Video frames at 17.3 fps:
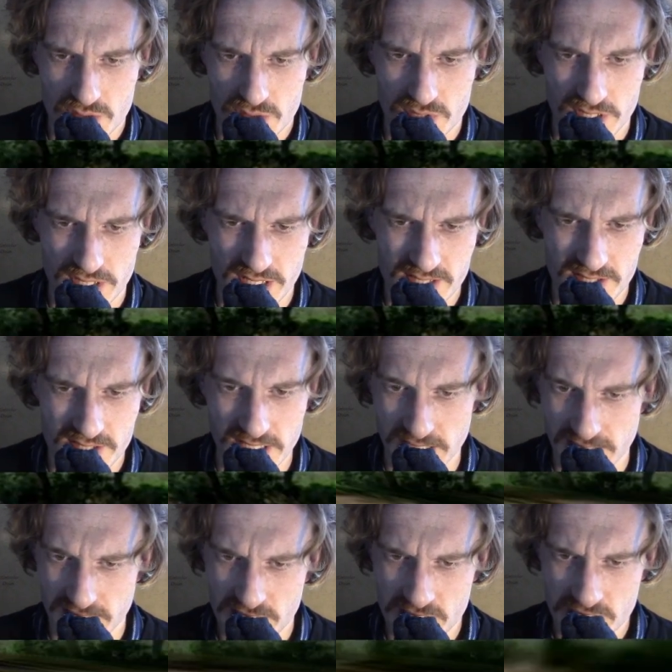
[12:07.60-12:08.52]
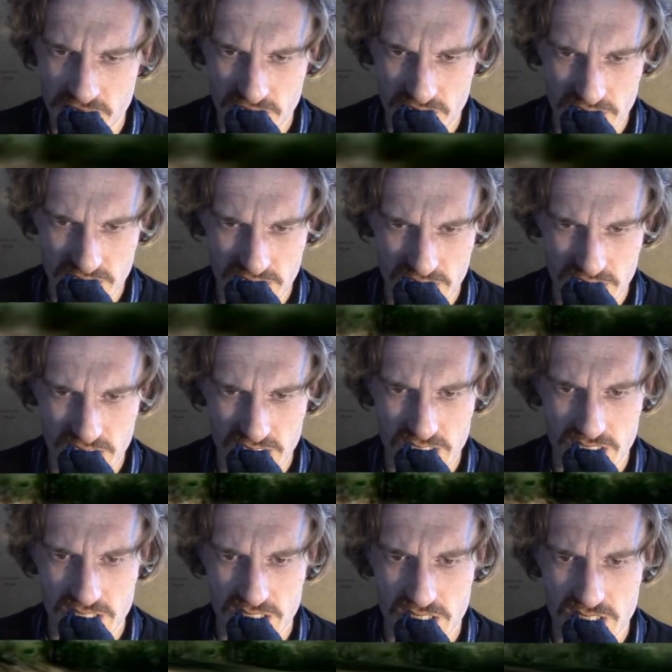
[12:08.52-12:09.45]
Well, that's English,
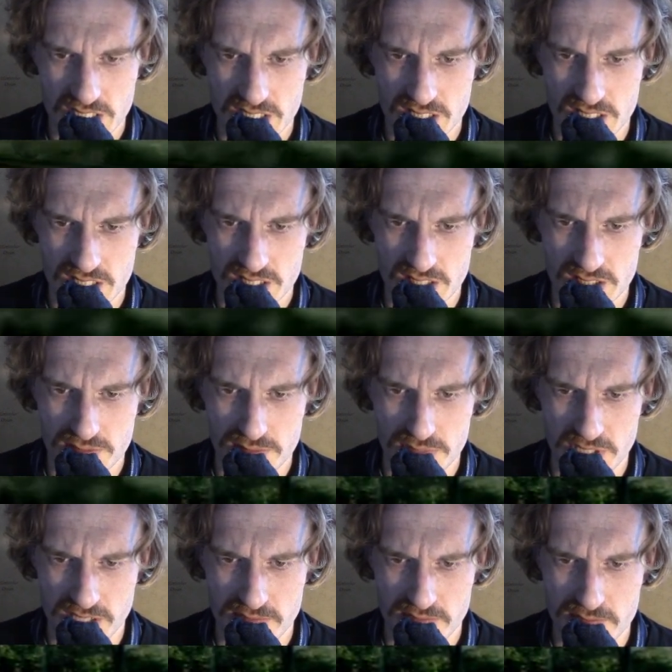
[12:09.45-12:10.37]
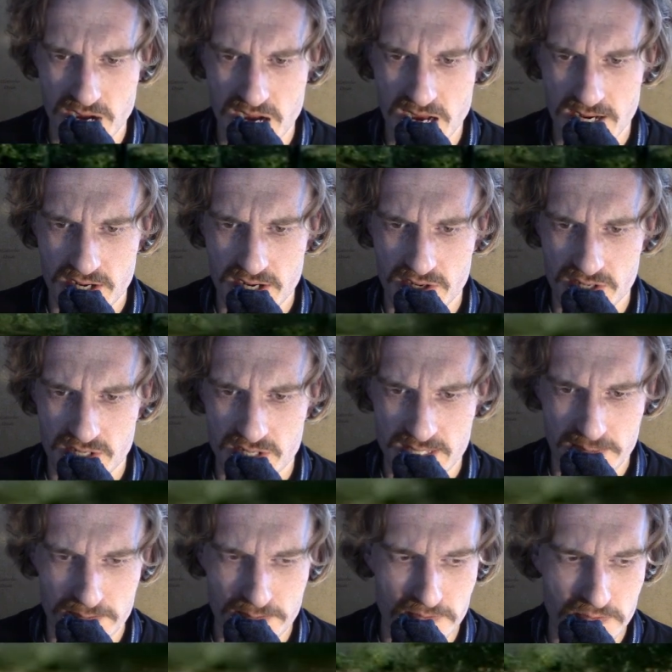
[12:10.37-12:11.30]
but it might
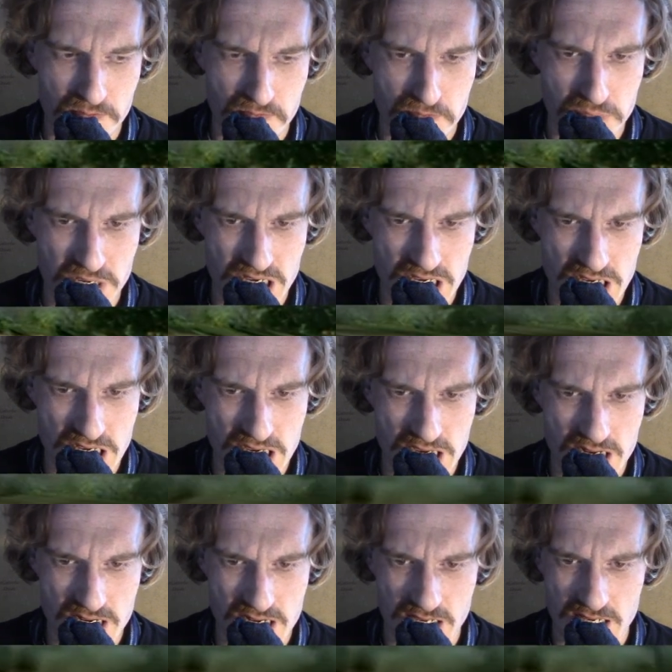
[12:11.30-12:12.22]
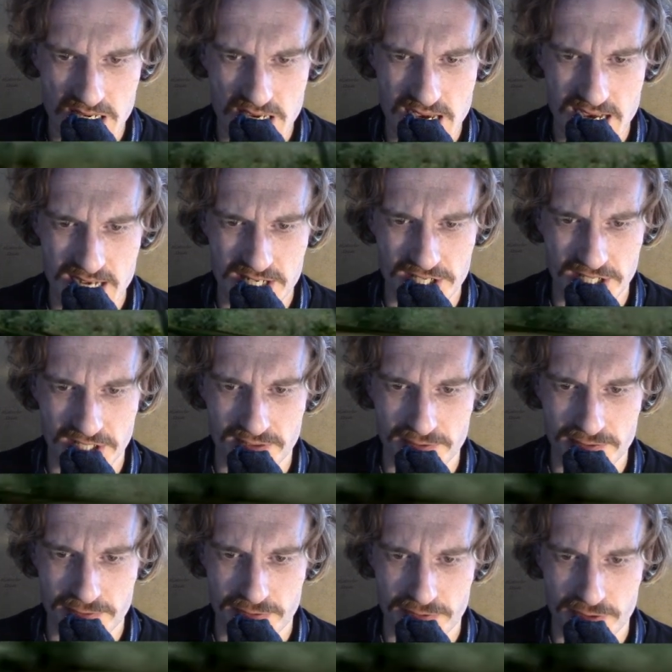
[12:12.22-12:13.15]
not be indicating
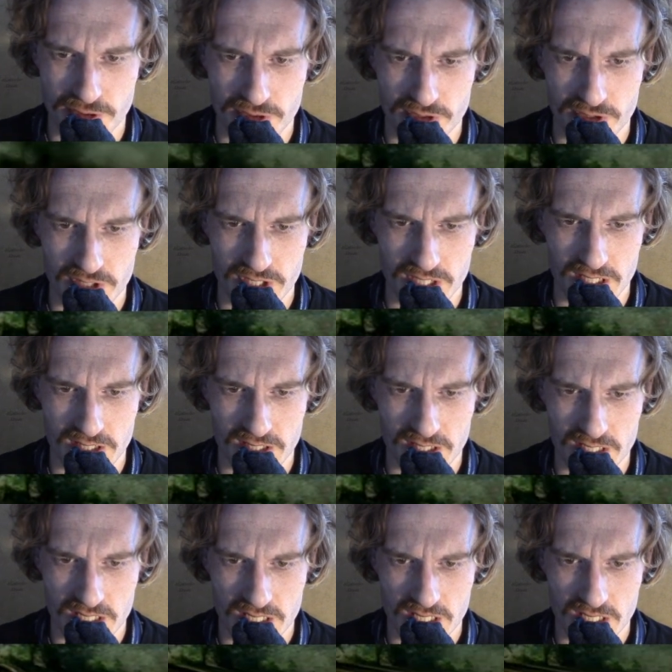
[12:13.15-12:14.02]
for